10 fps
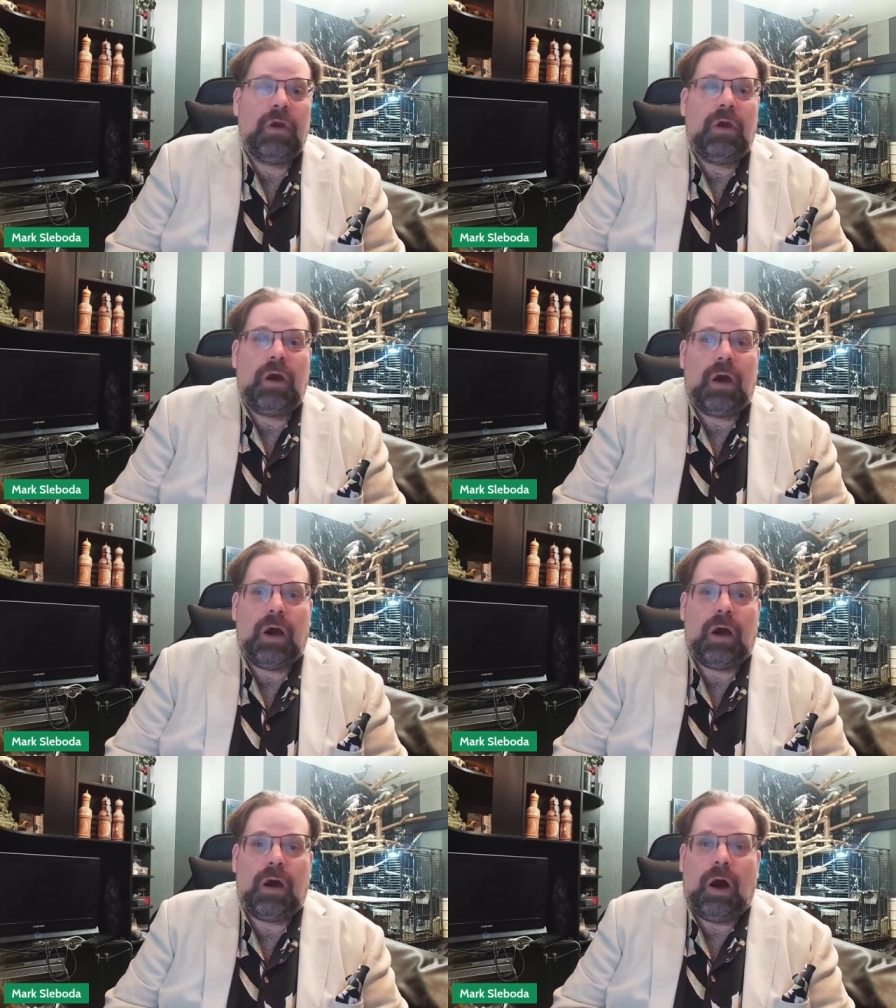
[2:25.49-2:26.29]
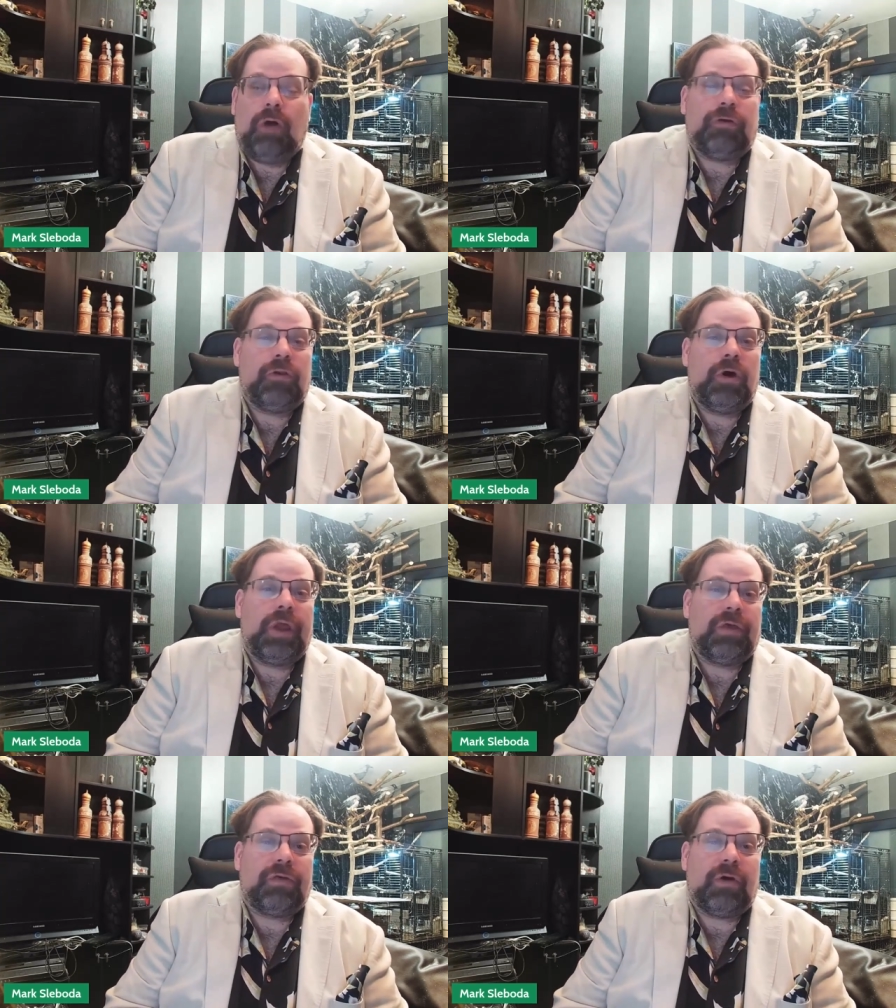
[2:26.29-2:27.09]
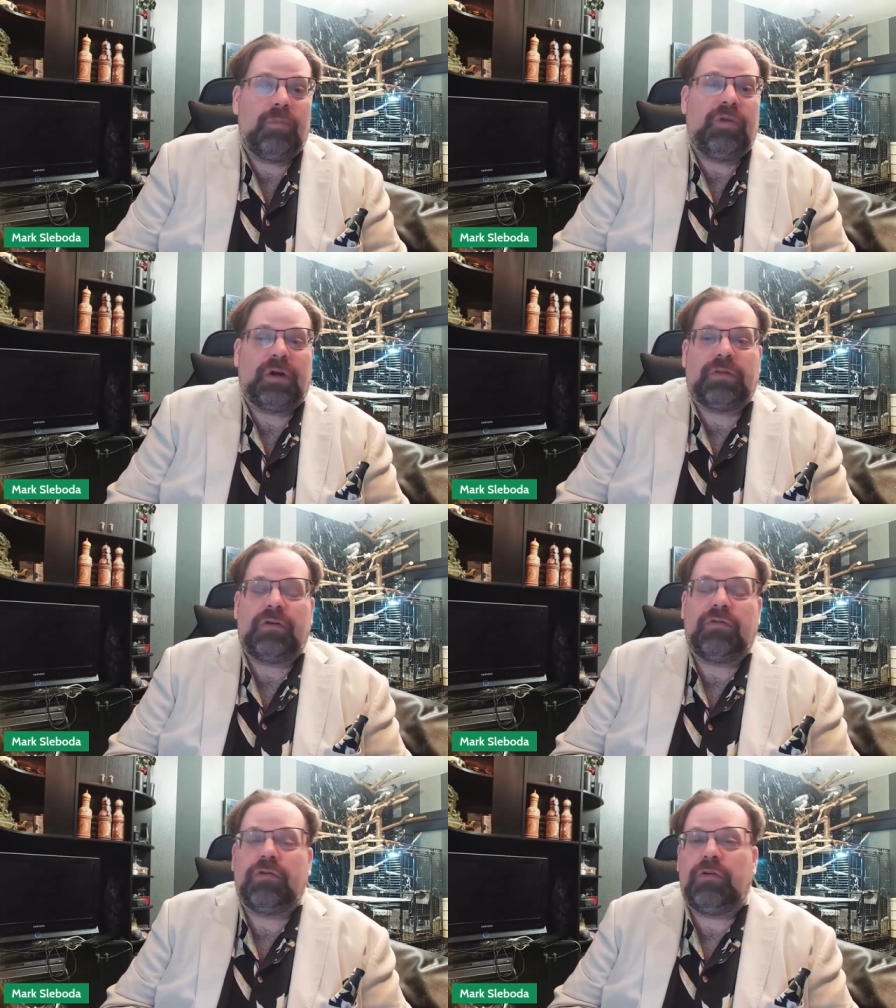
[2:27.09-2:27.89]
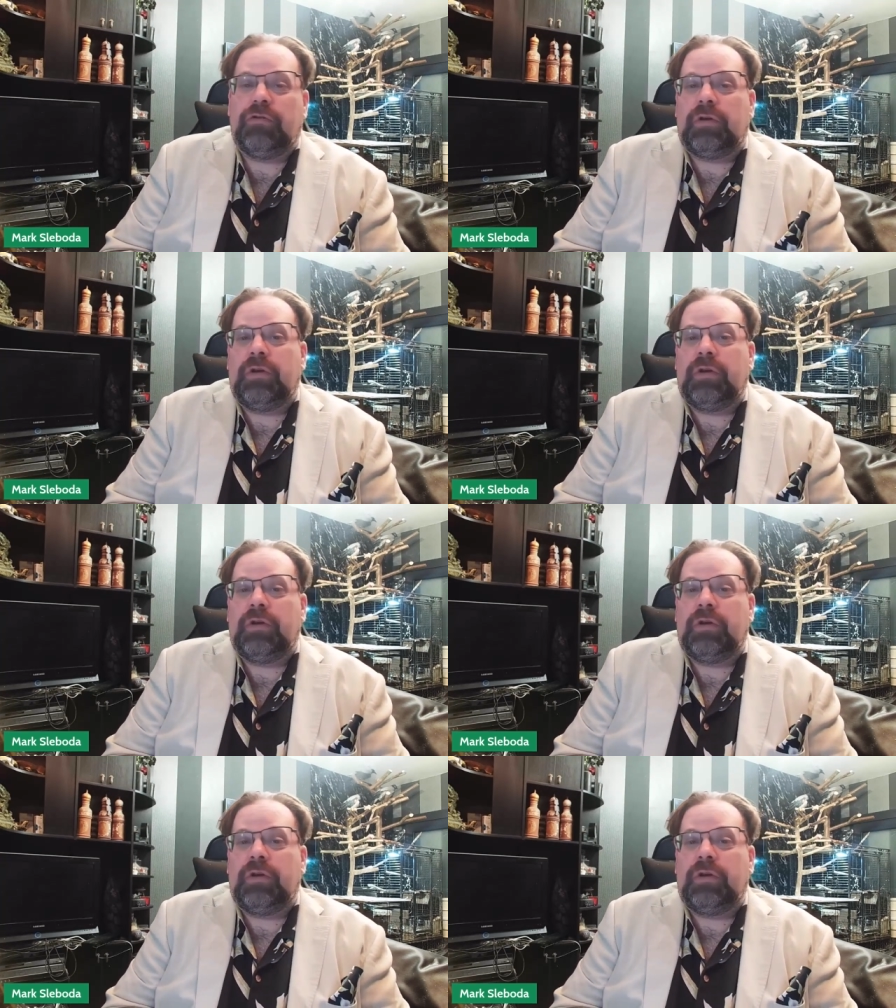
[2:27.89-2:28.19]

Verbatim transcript: uh, also known as abducting children,